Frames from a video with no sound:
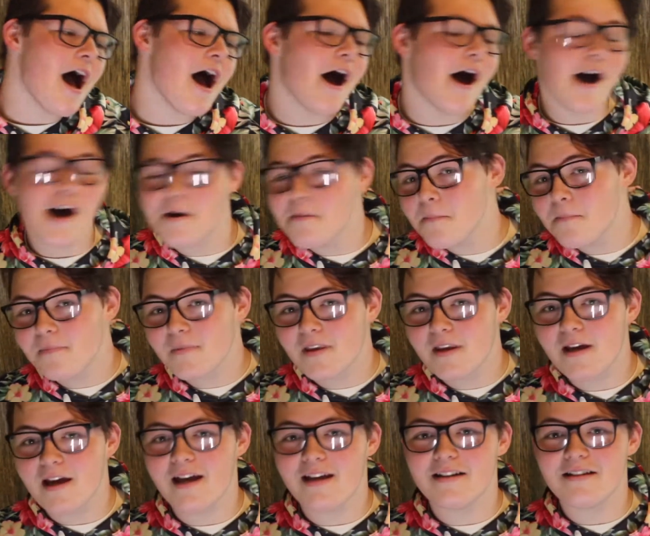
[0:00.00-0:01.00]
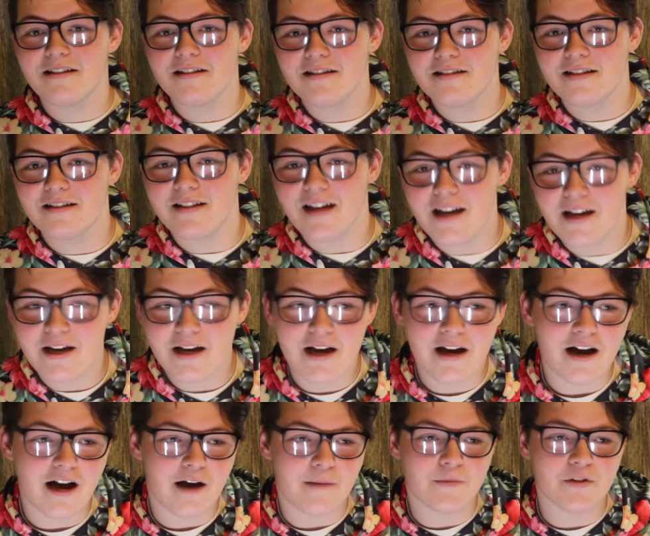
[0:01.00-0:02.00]
And today
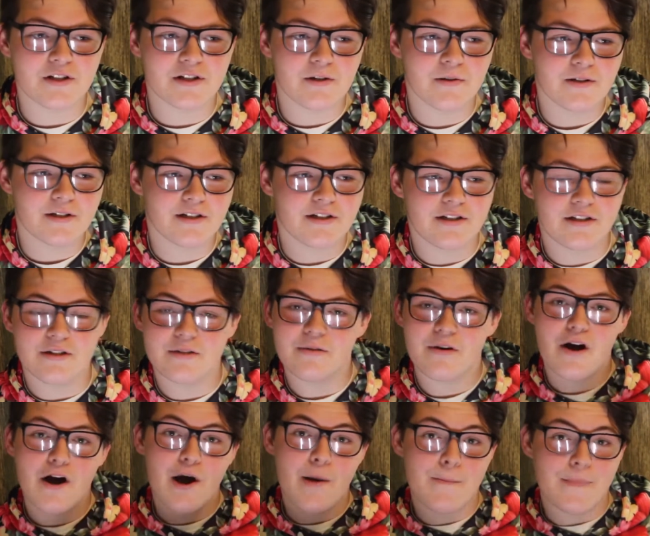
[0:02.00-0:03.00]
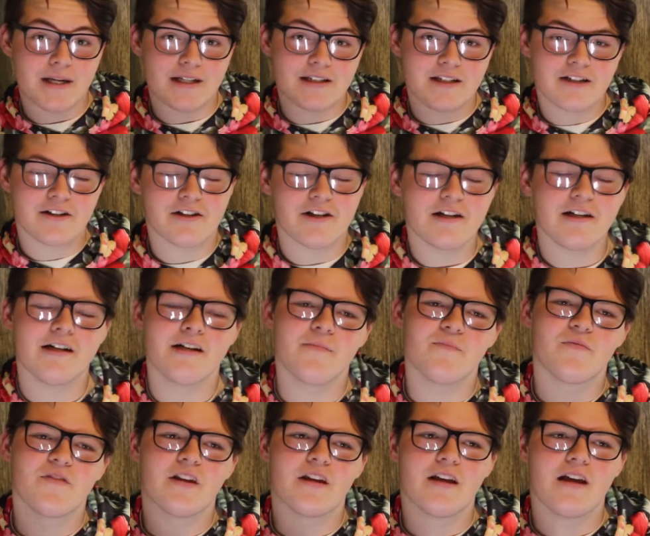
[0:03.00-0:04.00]
I'm just going to do a basic look
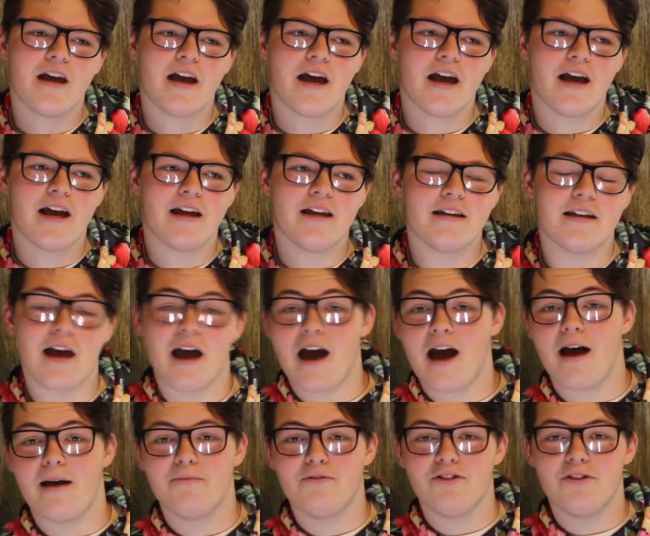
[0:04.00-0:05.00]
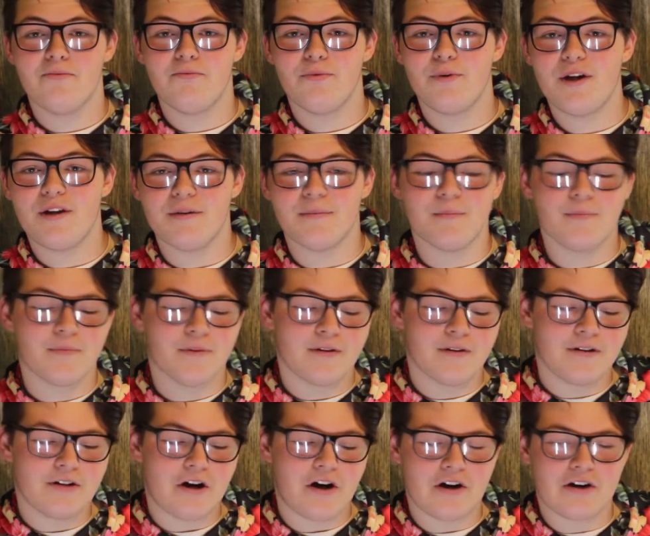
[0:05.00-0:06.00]
and have some fun.
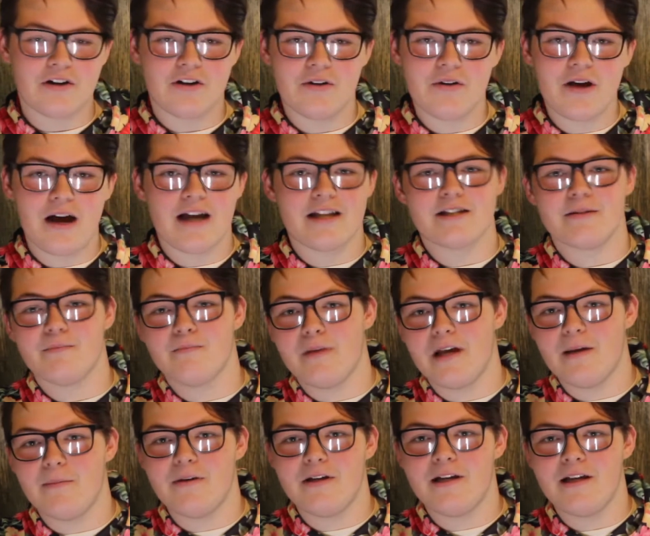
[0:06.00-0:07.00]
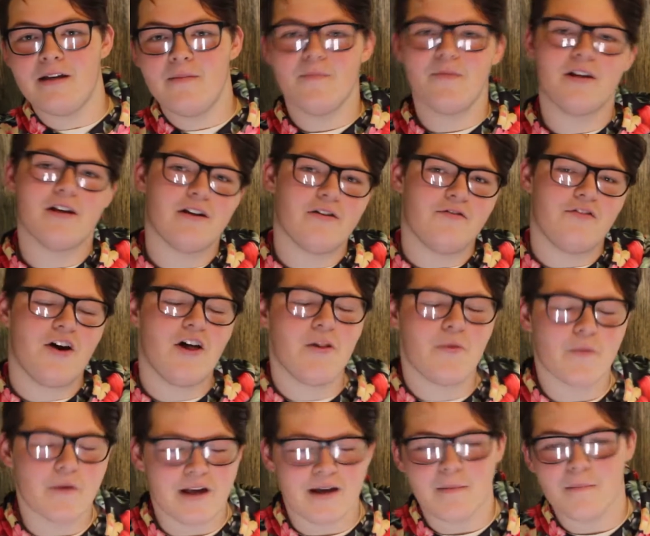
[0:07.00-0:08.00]
Talk to you guys. Maybe get a
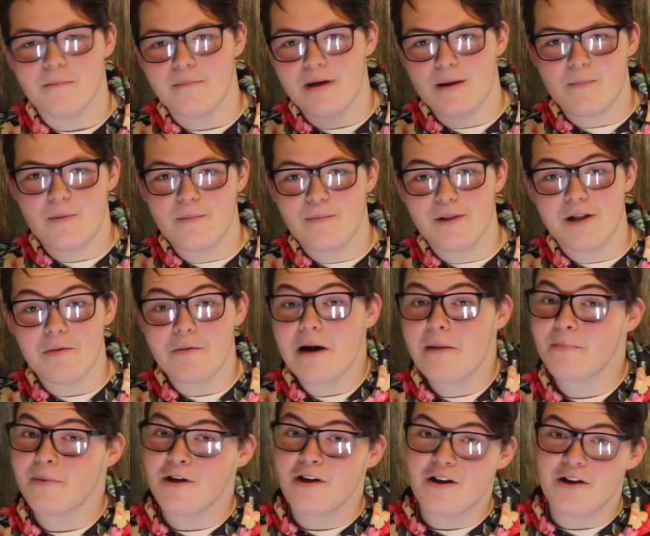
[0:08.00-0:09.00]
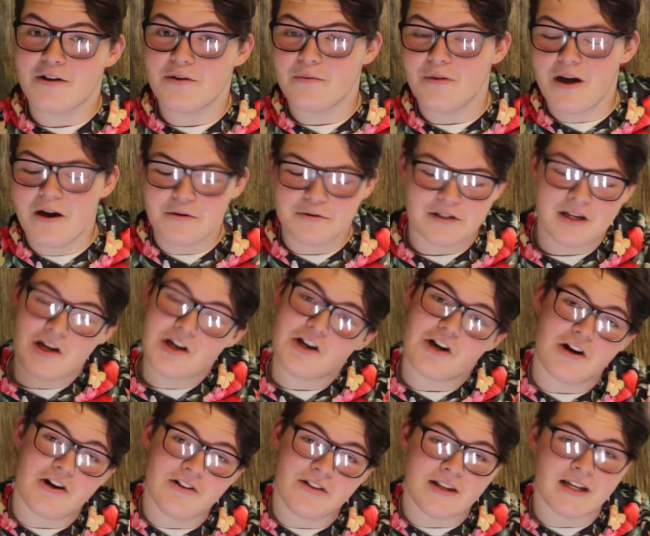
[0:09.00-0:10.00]
following. Maybe blow up. Who knows?
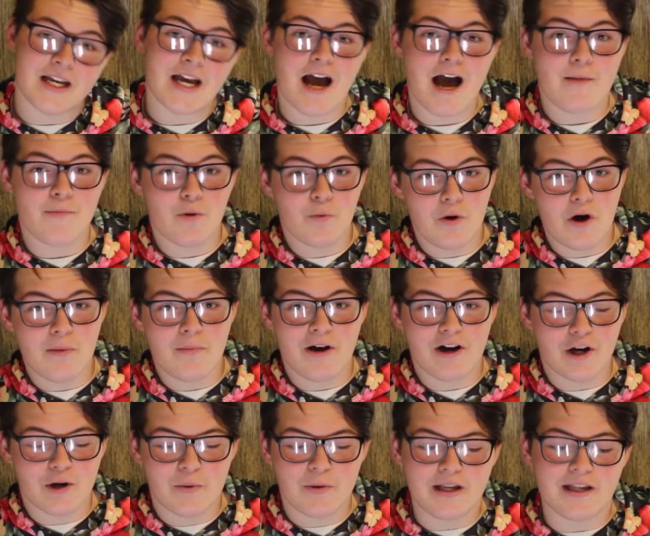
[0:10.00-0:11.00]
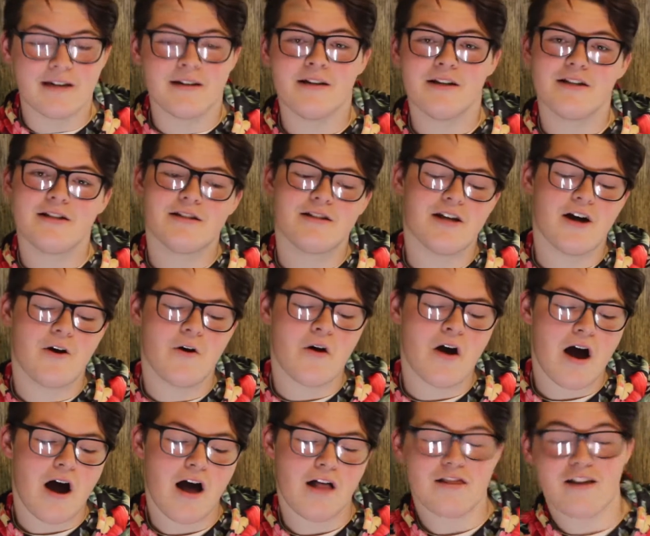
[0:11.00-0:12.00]
Currently, I'm a Walmart queen,
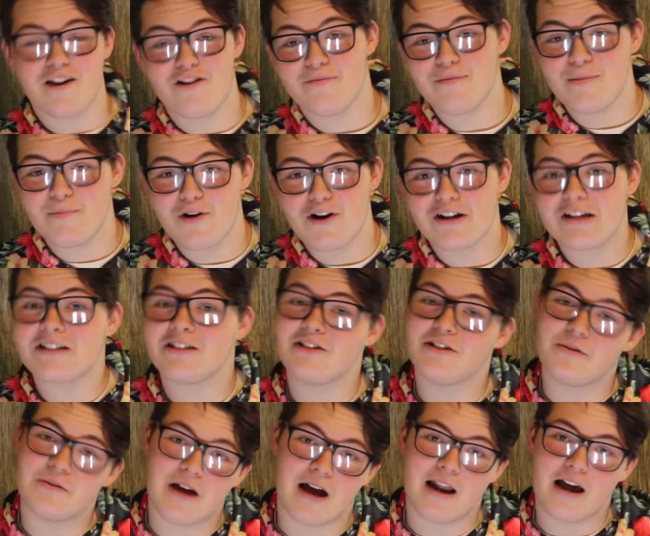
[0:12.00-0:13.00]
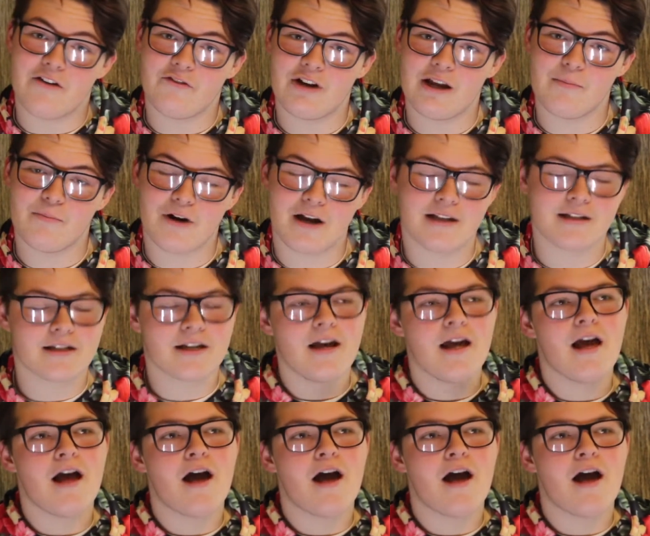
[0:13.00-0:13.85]
so a lot of my products do not have name brands.